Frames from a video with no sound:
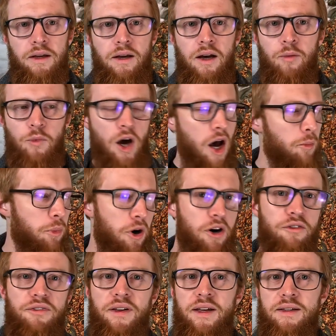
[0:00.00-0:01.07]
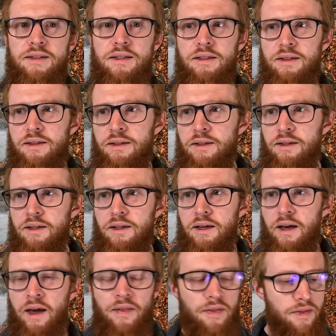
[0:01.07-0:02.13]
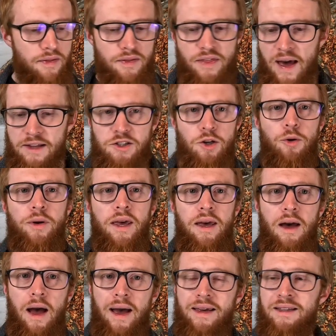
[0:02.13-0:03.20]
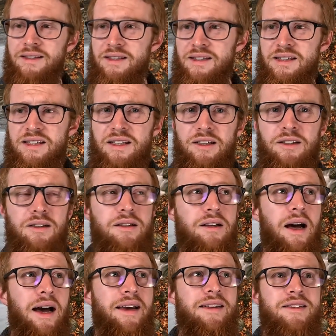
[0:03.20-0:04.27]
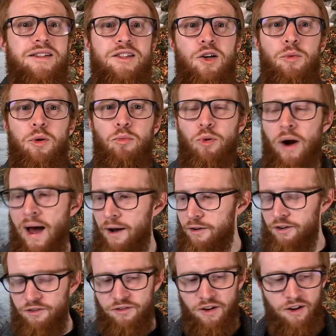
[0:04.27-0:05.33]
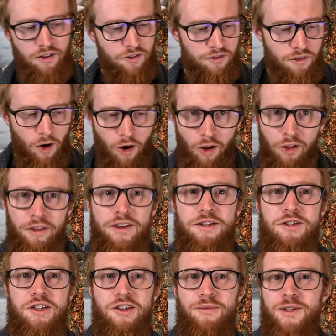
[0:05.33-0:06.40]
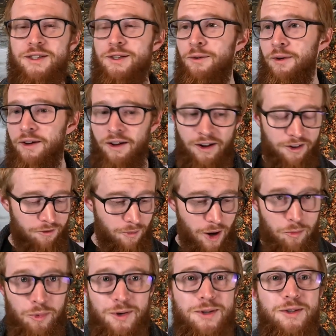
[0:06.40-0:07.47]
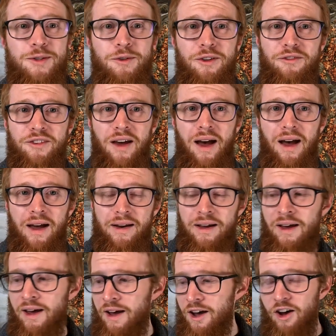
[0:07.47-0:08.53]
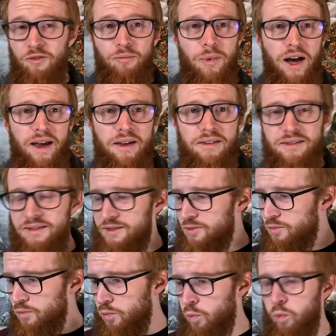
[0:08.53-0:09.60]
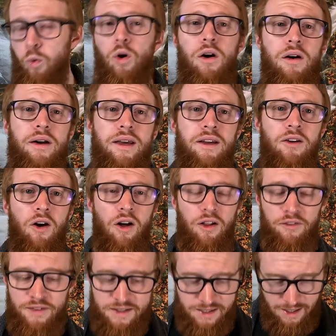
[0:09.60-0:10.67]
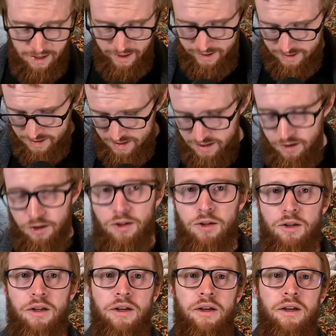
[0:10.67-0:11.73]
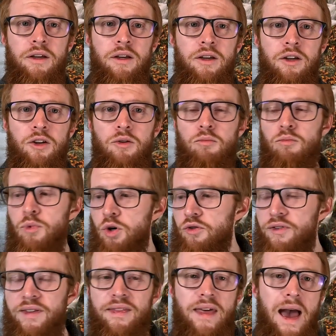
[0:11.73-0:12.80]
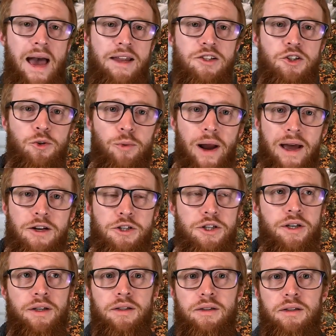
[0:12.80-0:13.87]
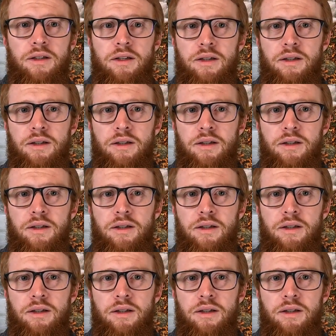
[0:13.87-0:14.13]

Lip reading: I'm not perfect. And that's okay. I can still be proud of all the achievements going on, of my pursuit of God, of my work and all of this. I can still move in that direction